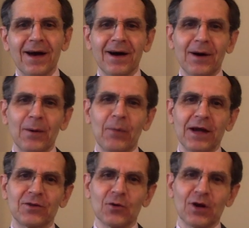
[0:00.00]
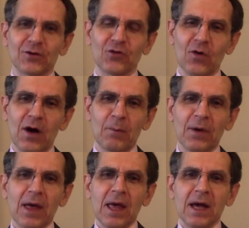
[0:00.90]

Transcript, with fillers: uh, by Donald Trump.